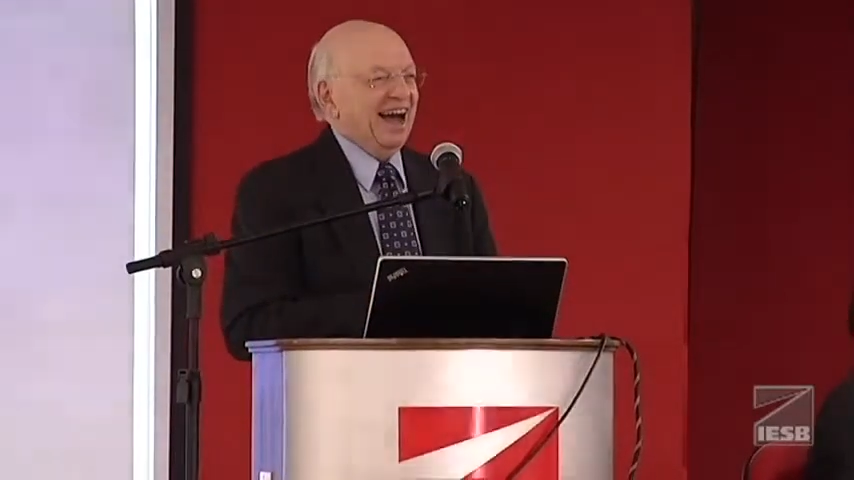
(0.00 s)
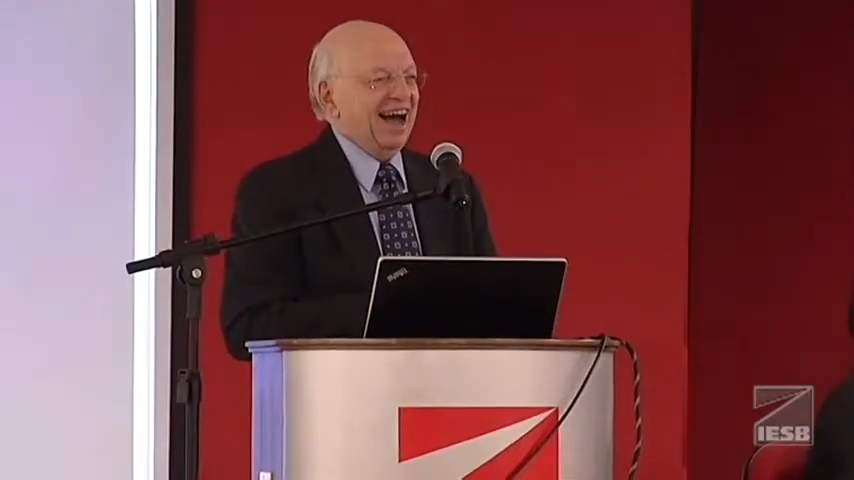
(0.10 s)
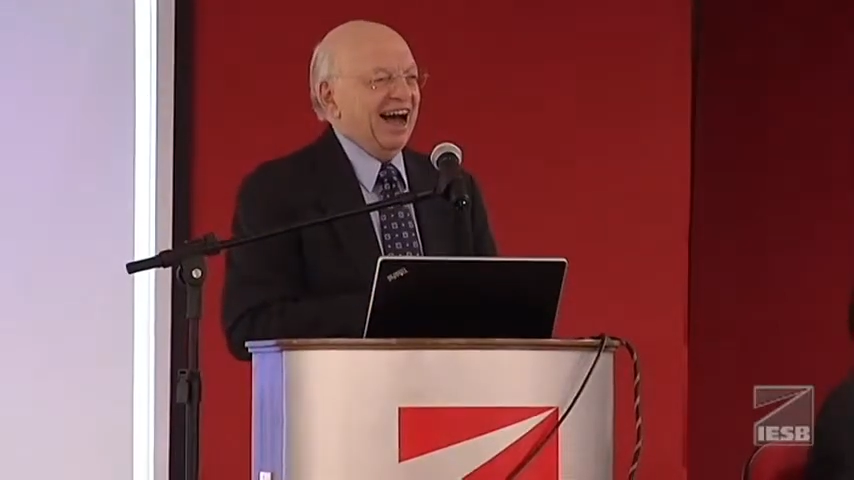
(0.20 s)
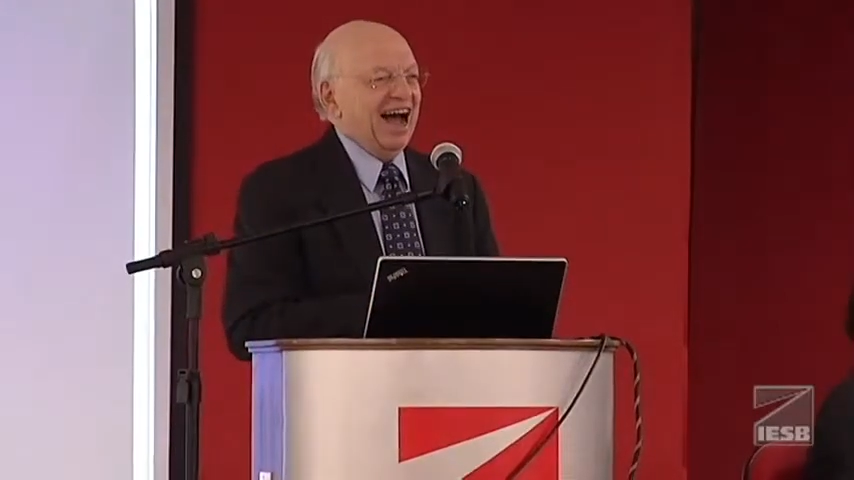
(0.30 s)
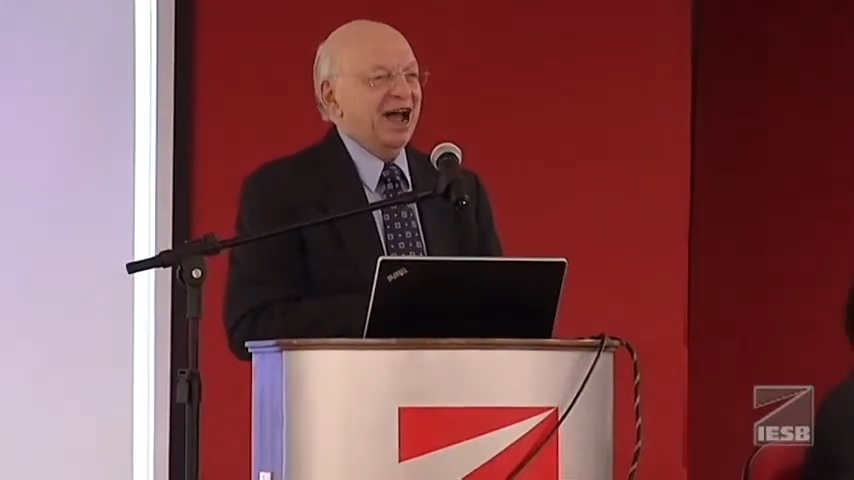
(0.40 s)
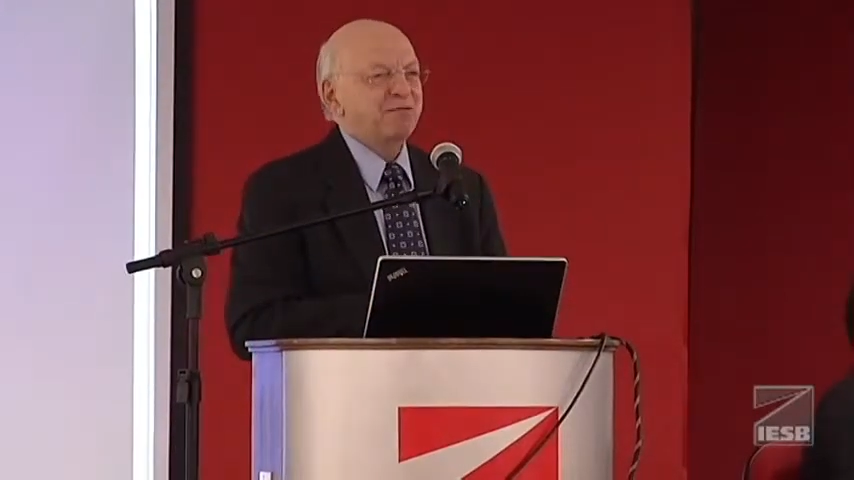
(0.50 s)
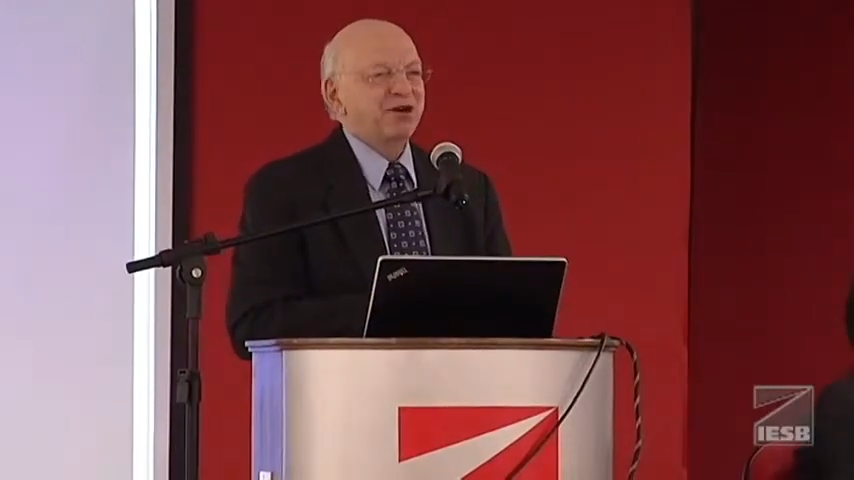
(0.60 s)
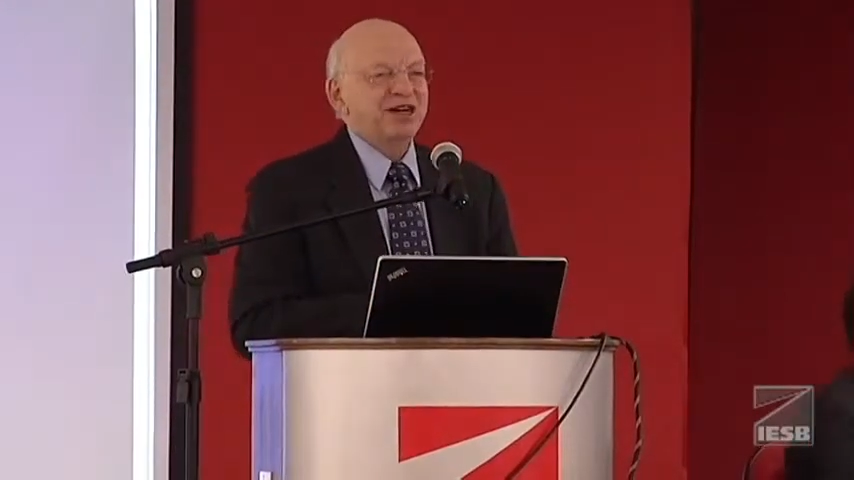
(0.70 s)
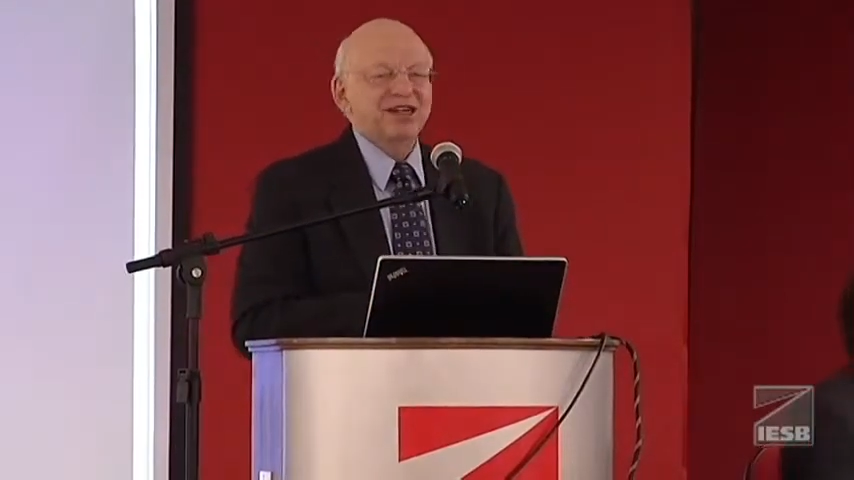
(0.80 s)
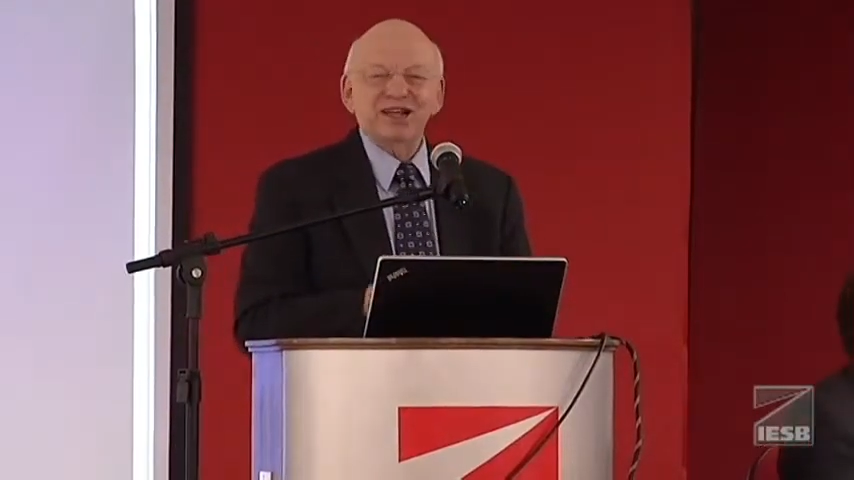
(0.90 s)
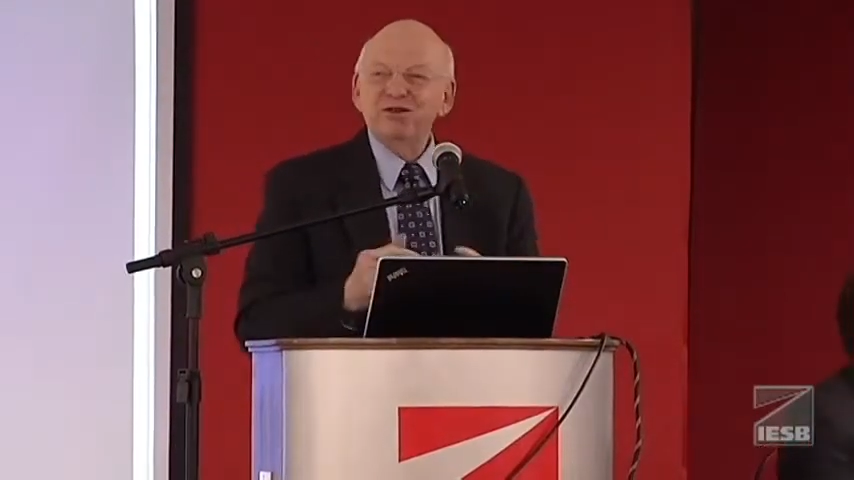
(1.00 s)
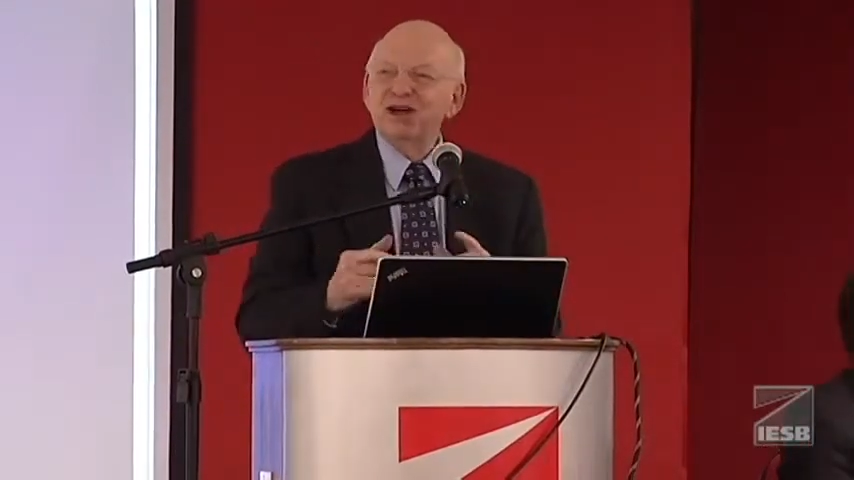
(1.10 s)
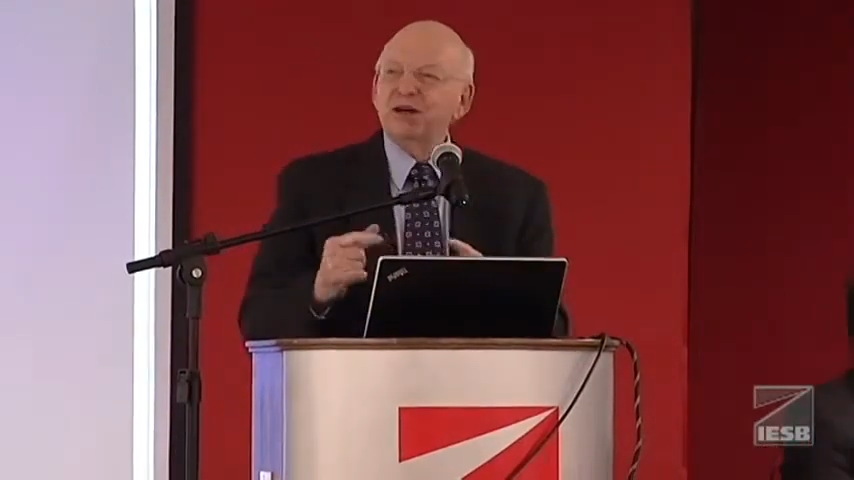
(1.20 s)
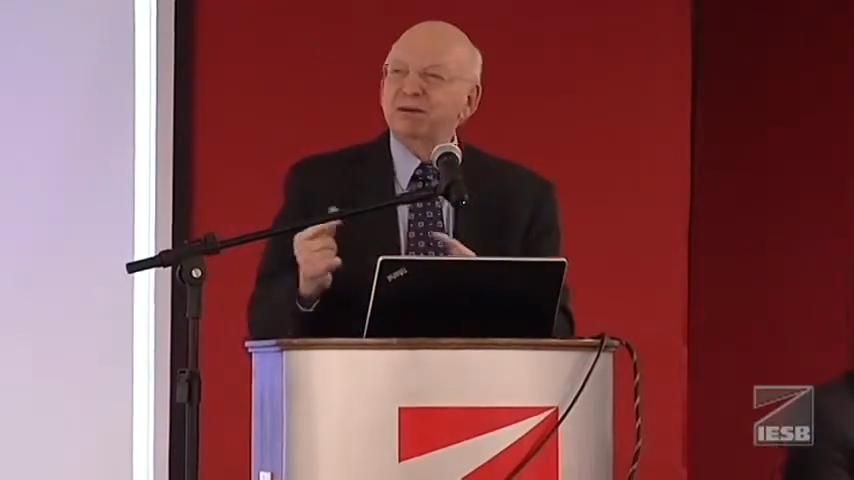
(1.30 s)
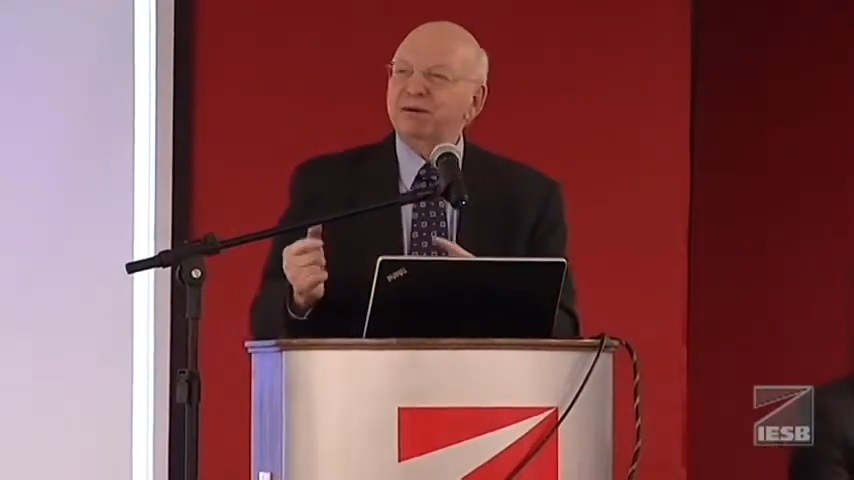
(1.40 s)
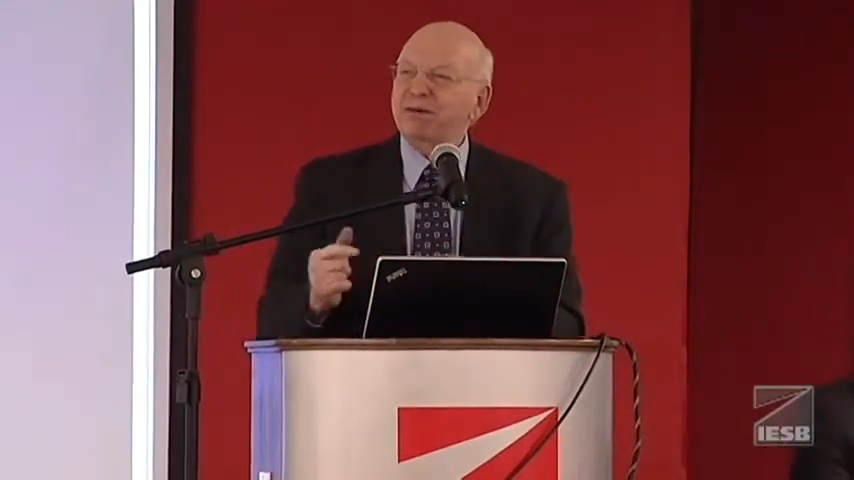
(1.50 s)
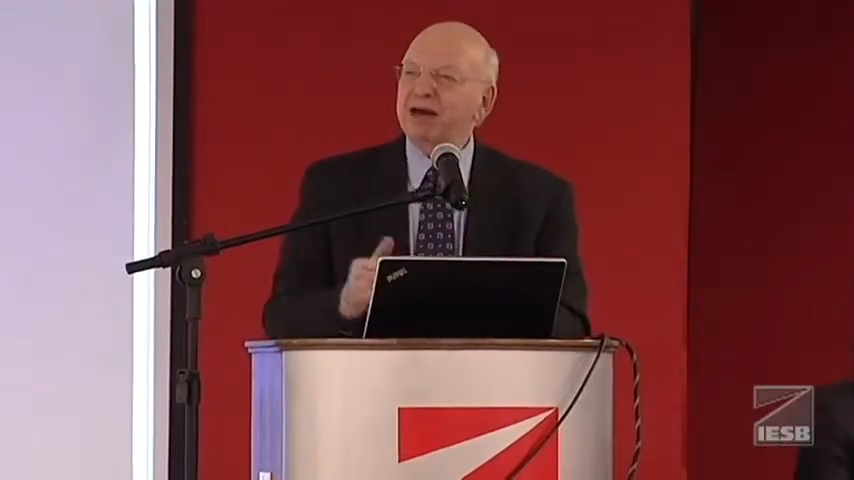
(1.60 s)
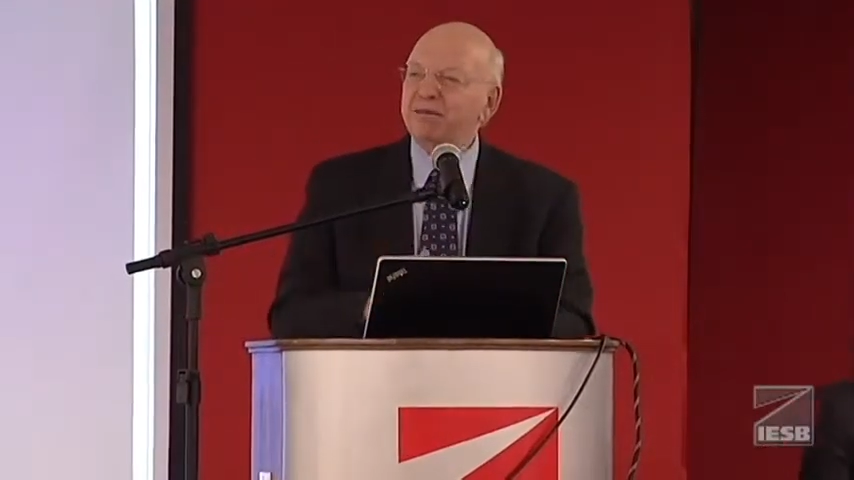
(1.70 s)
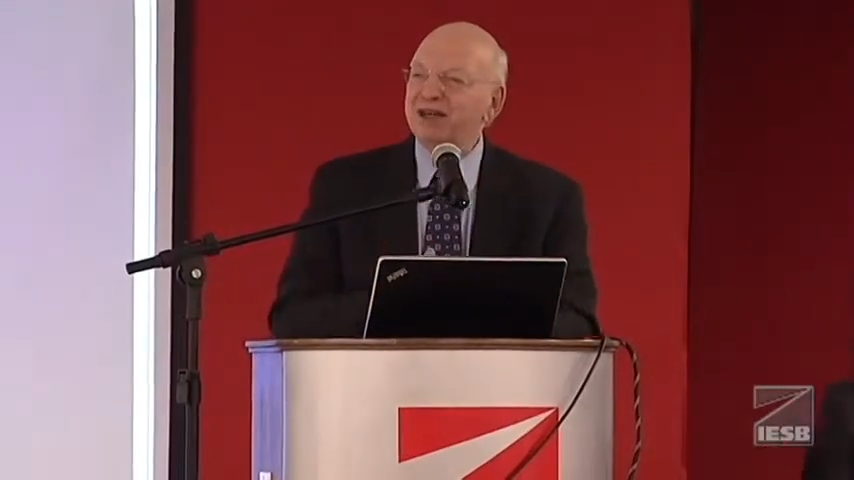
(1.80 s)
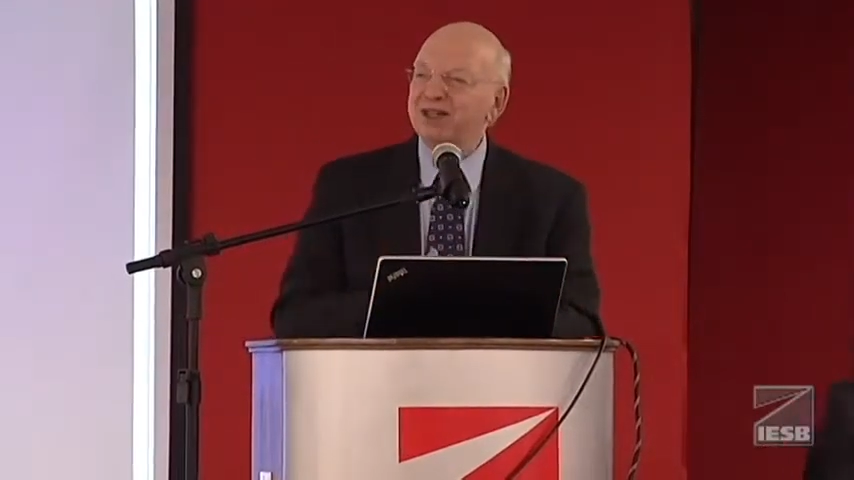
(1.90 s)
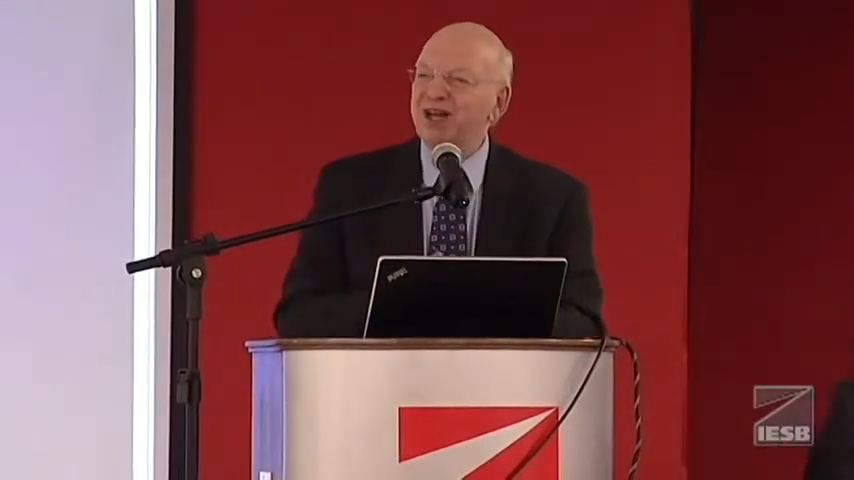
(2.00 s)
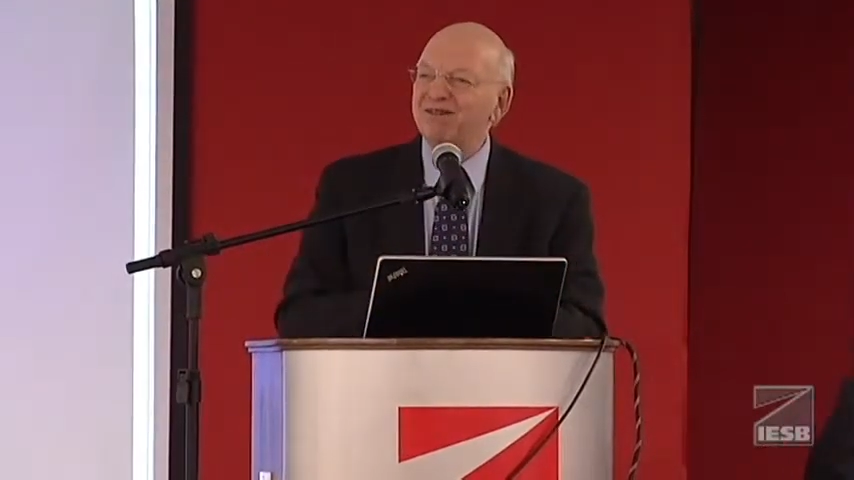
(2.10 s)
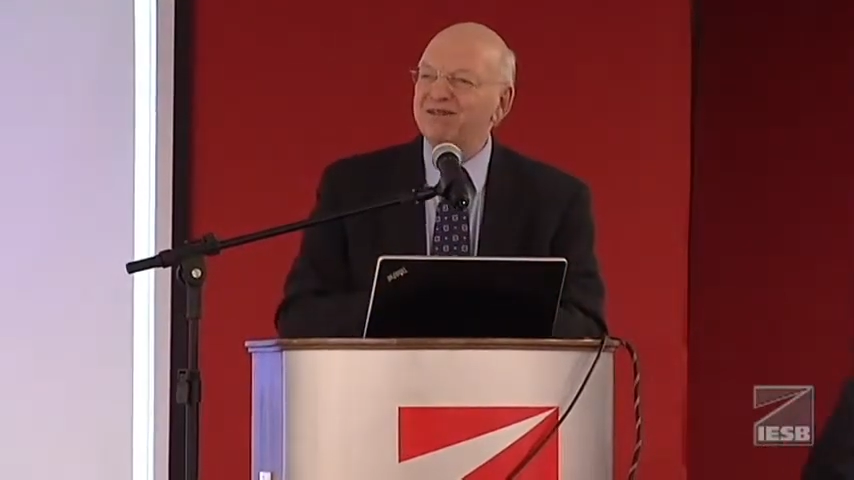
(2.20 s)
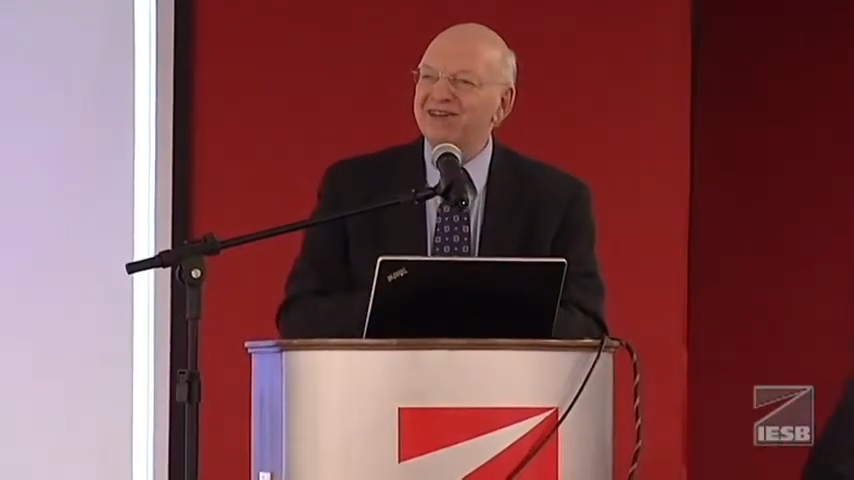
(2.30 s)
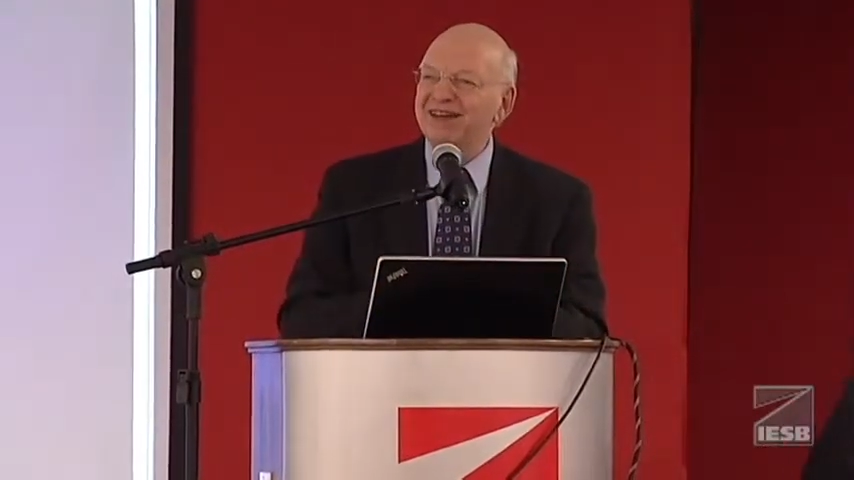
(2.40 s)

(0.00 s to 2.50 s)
I'm going to tell you a little bit about myself.